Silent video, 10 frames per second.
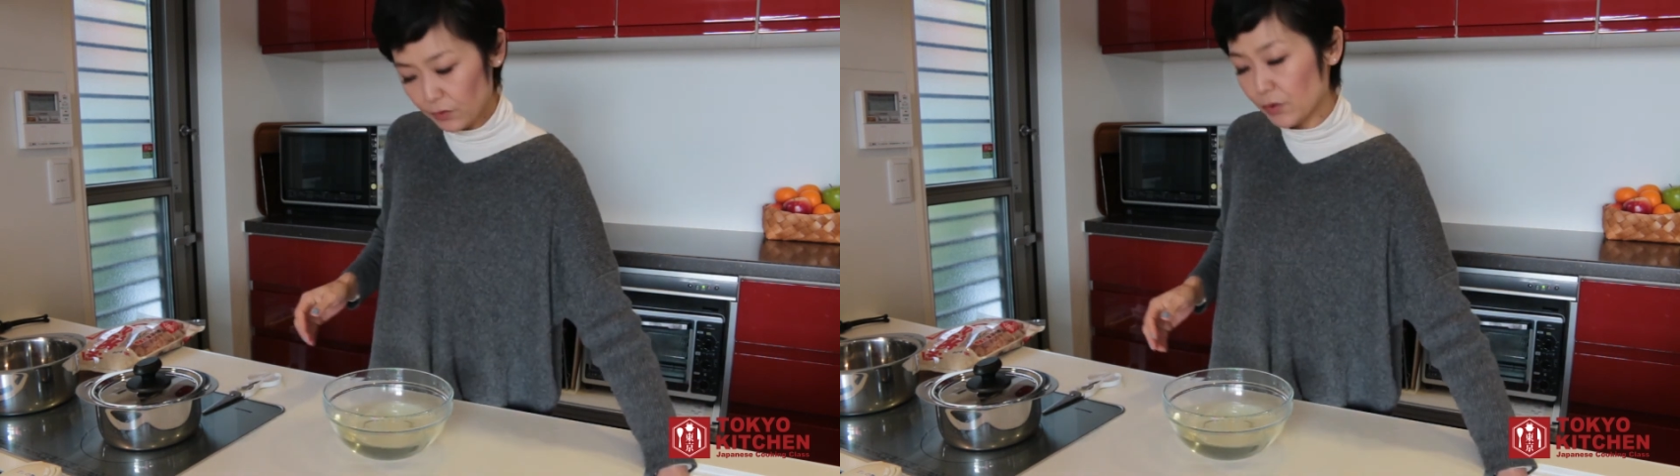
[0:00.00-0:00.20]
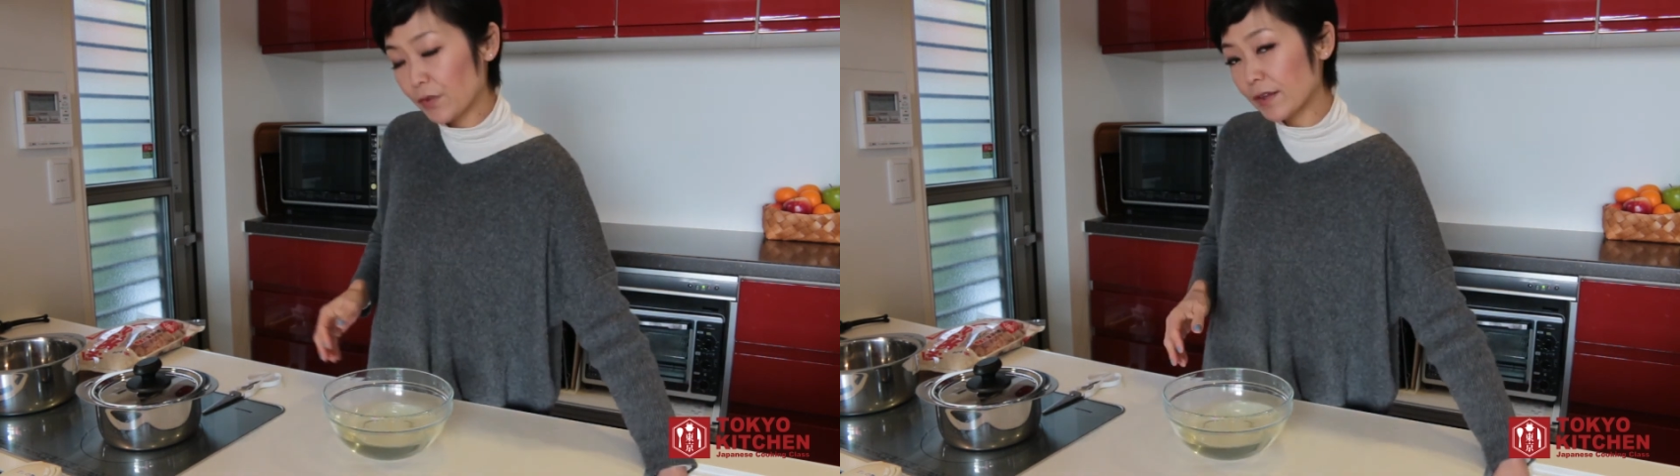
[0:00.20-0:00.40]

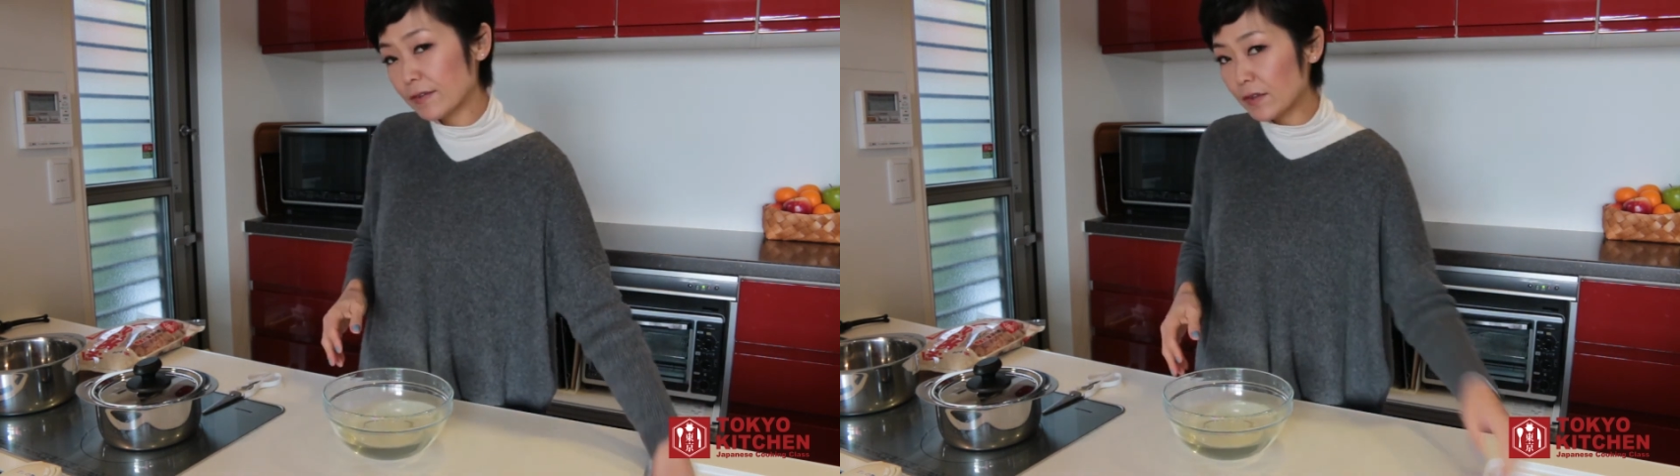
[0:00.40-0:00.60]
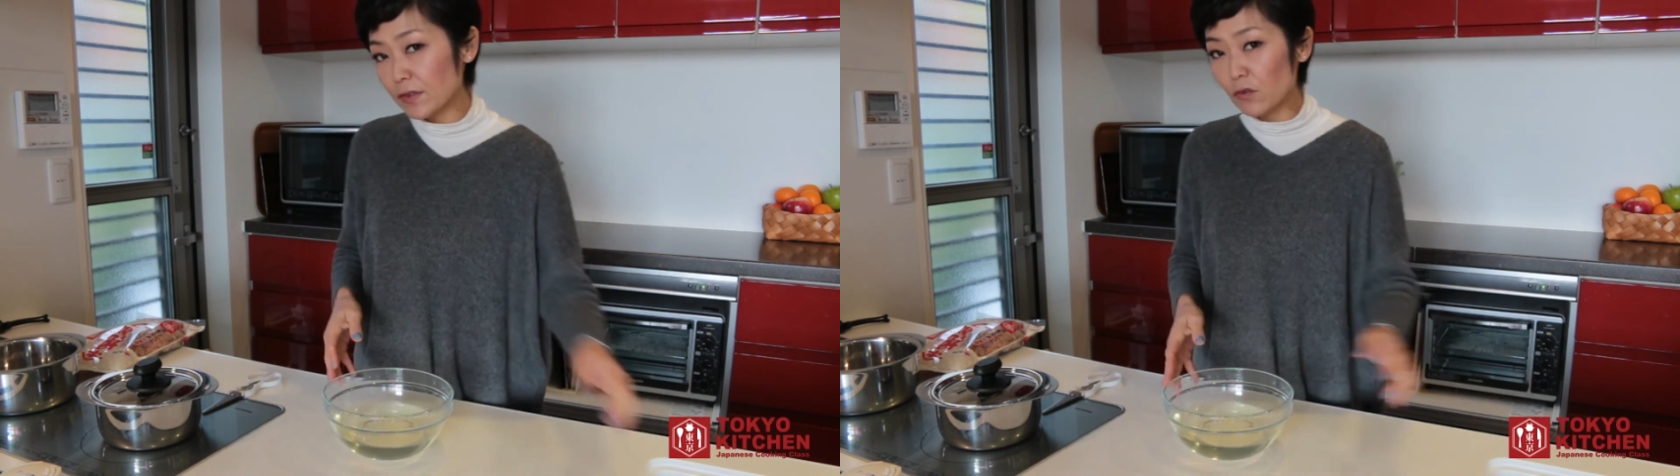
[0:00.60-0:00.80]
So
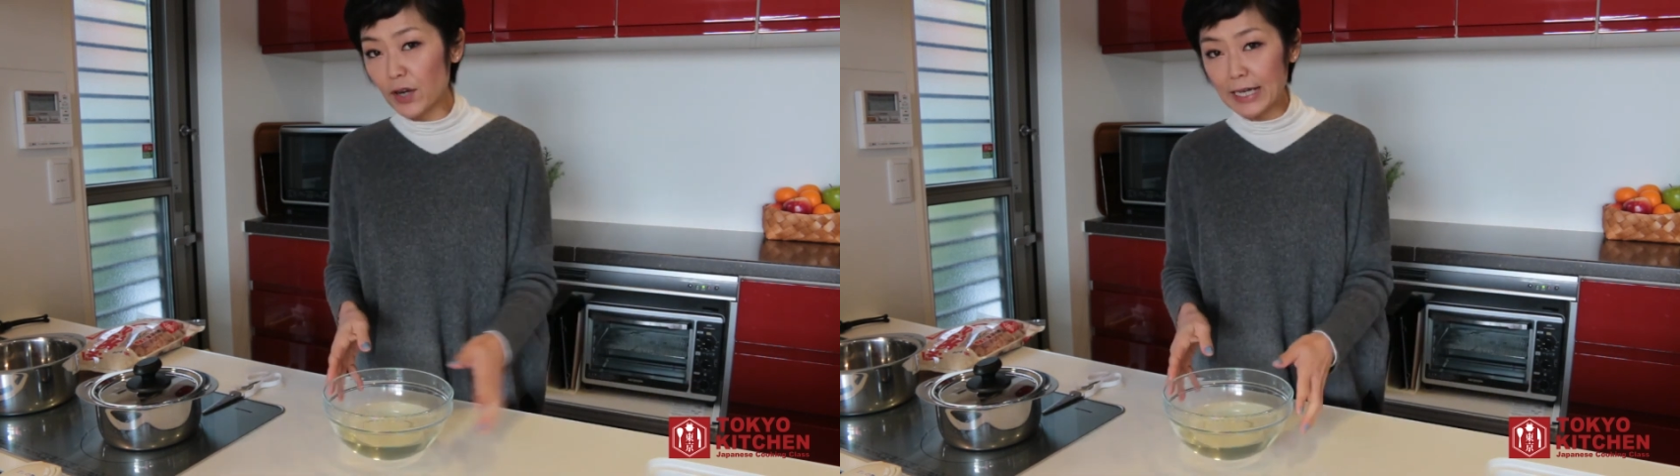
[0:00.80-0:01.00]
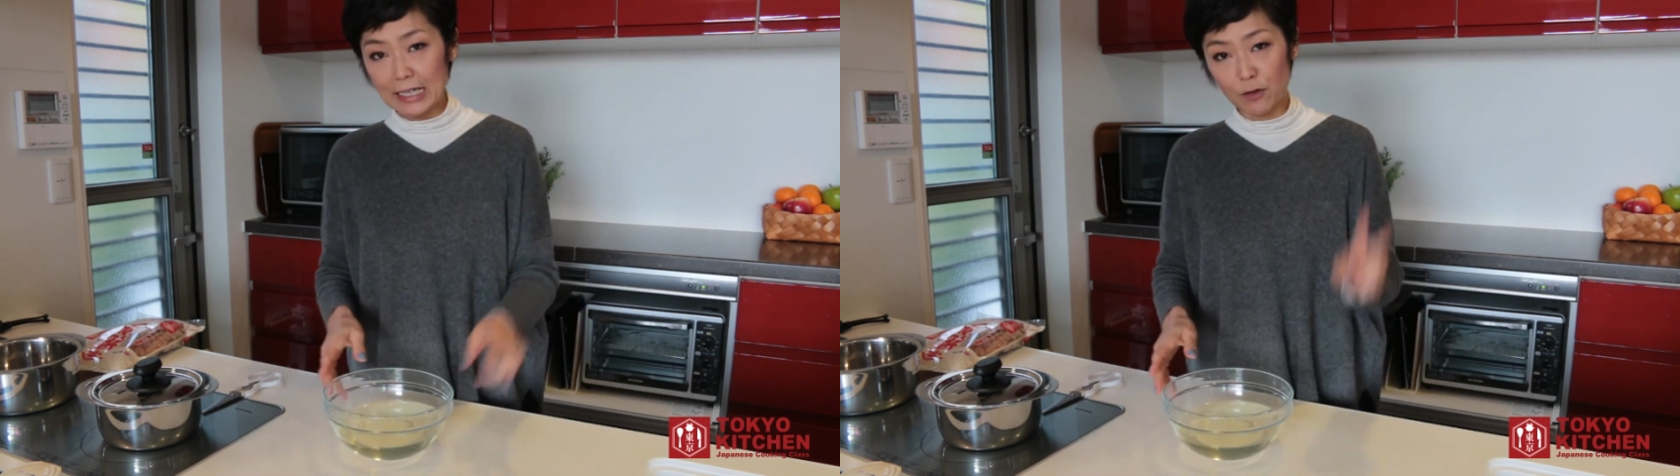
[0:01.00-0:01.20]
this is the way